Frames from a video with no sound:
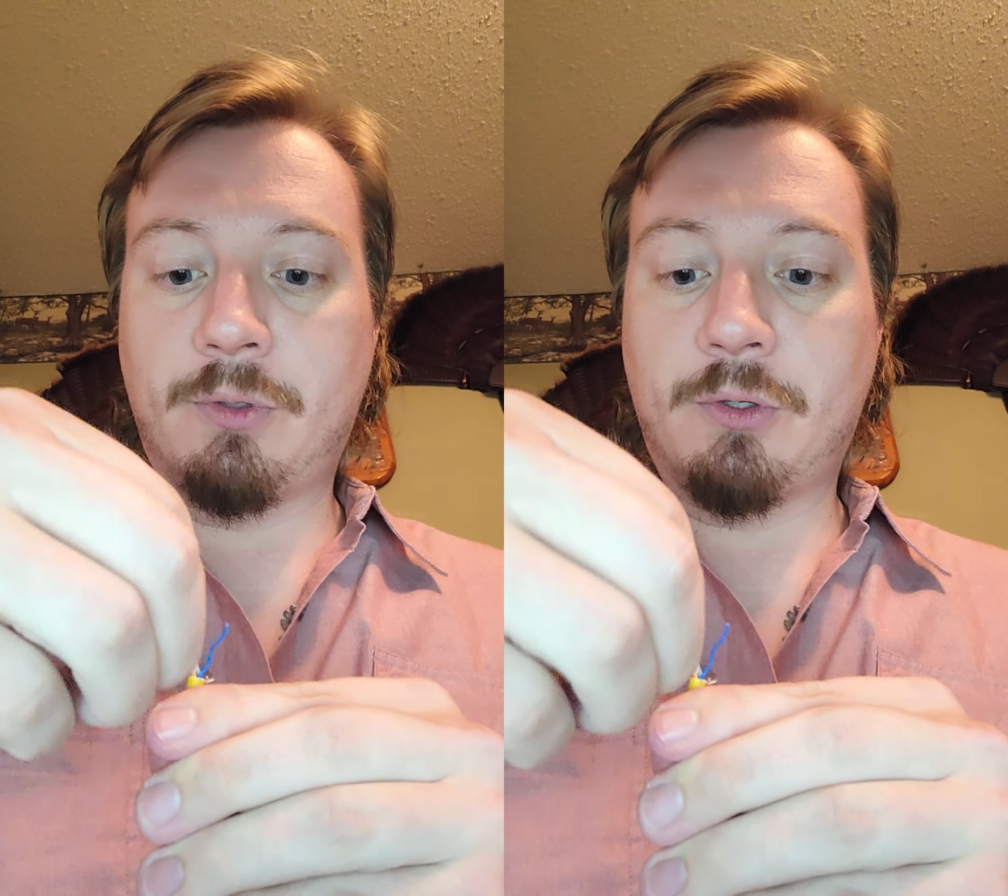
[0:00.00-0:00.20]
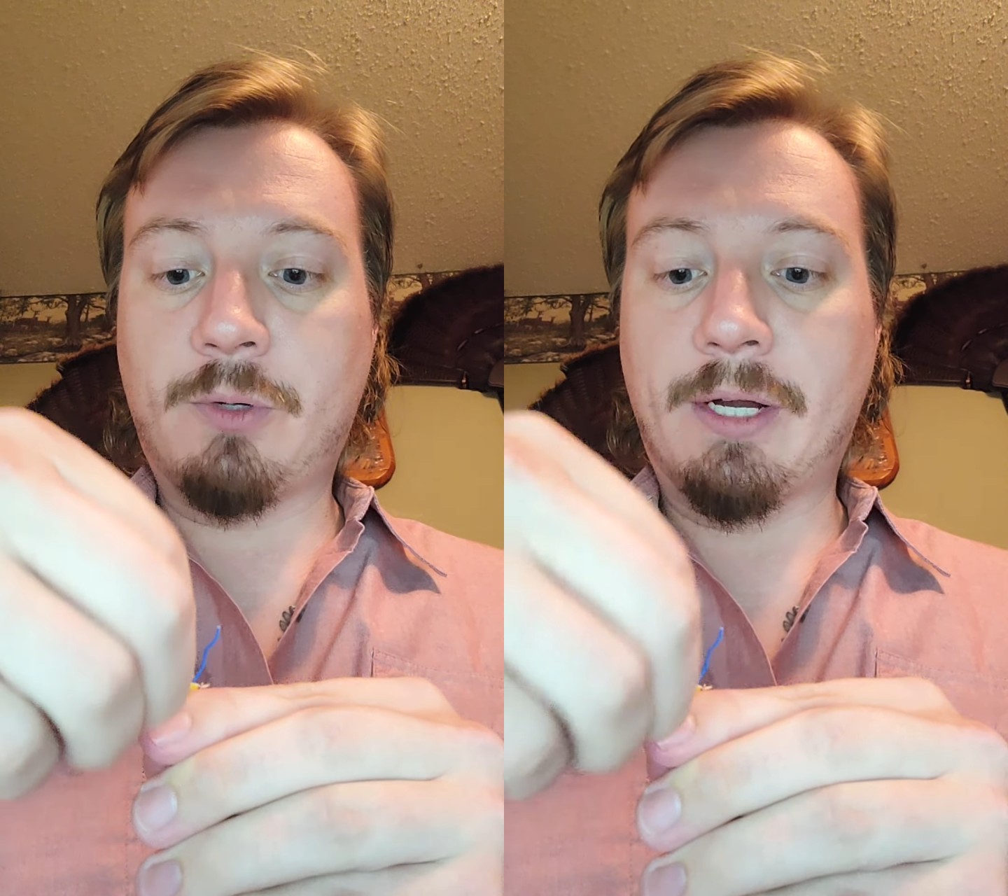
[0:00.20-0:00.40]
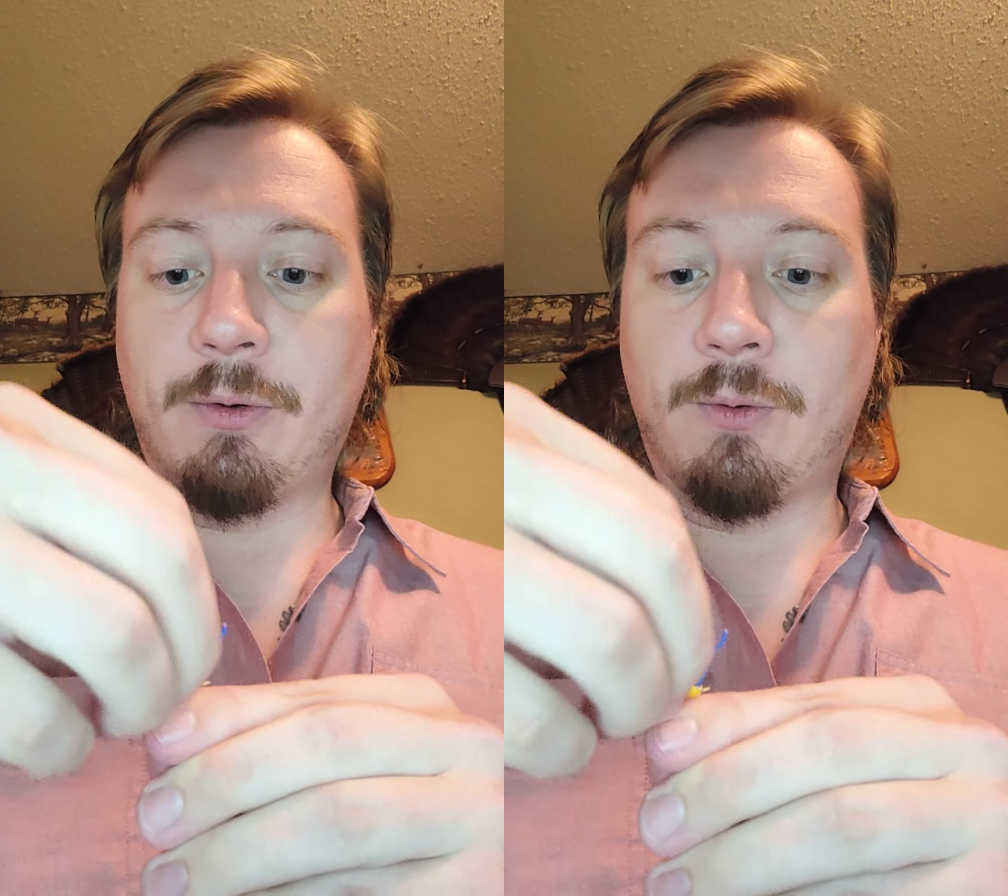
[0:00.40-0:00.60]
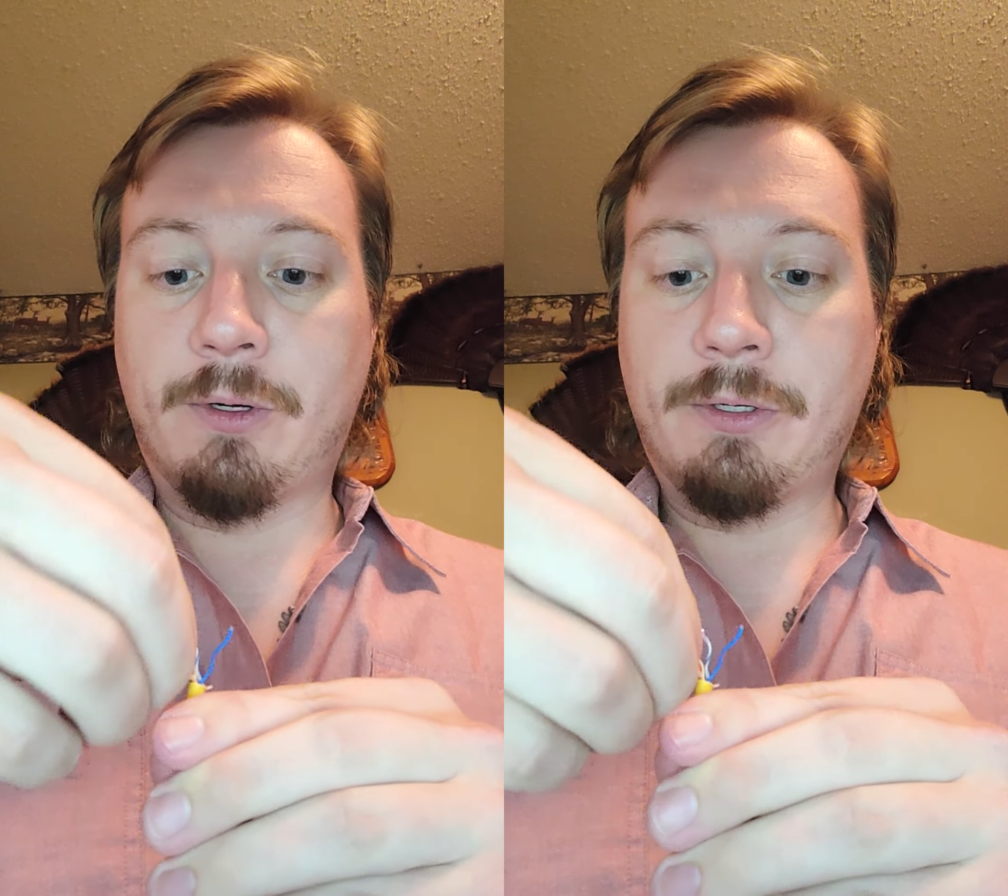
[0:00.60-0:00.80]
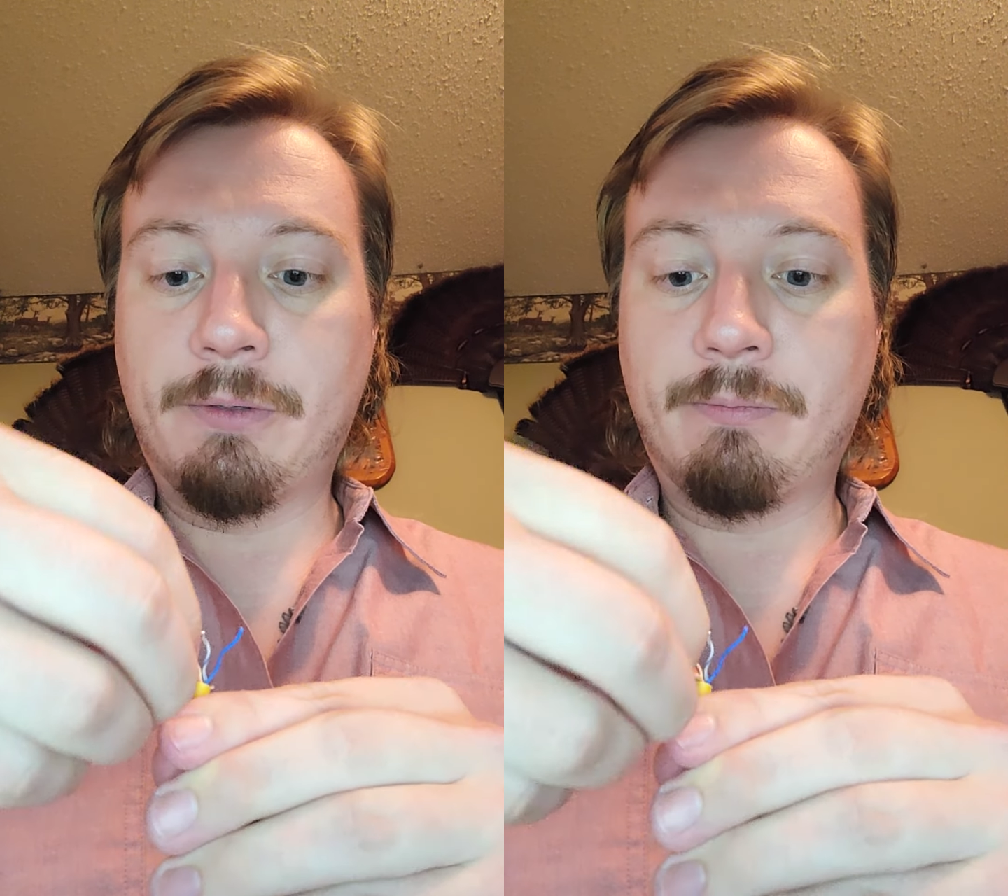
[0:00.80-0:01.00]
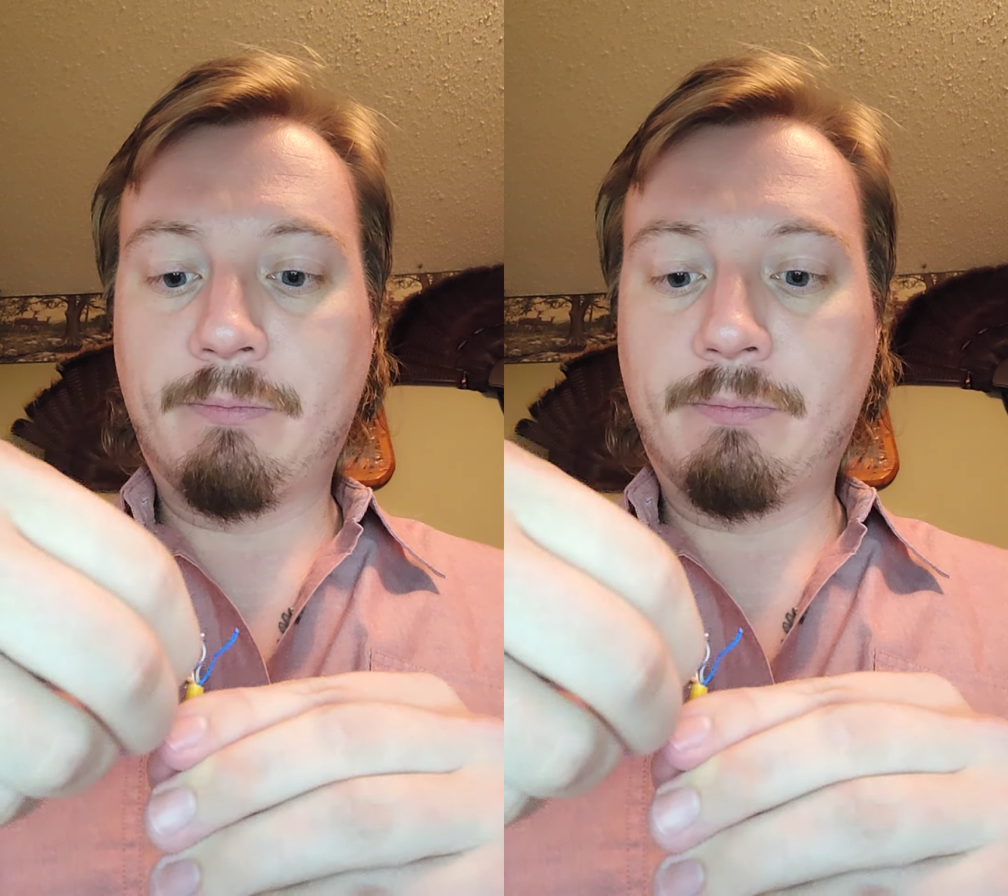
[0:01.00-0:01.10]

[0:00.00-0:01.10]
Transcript: straight orange.